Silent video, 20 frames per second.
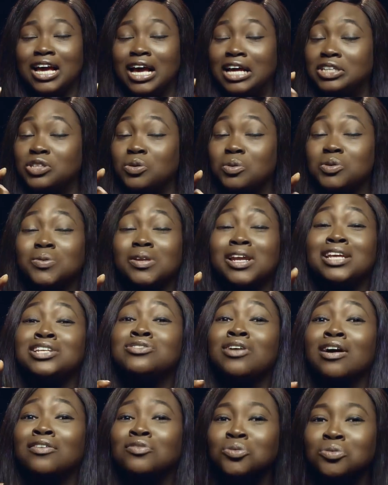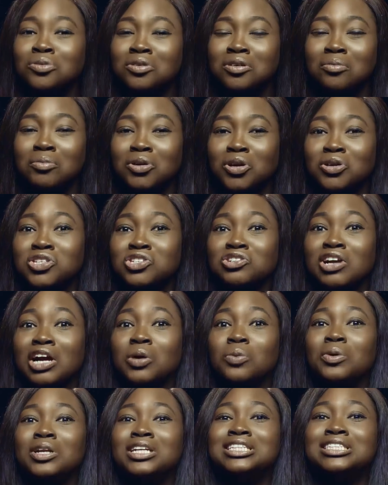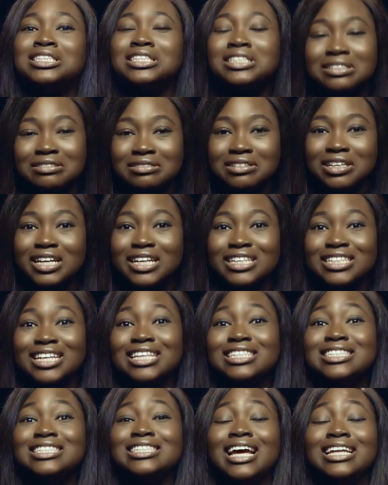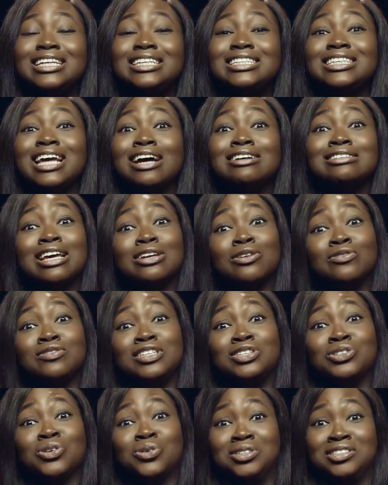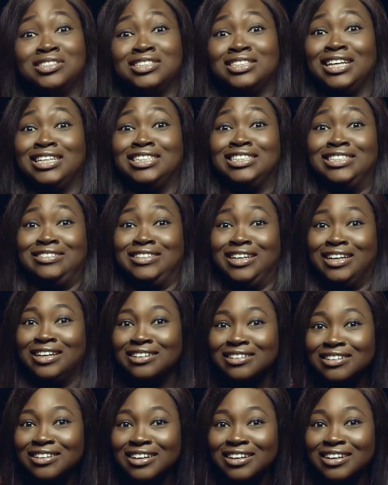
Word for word: and it's always when I travel because tranquility, there's sanity outside of this country, Nigeria.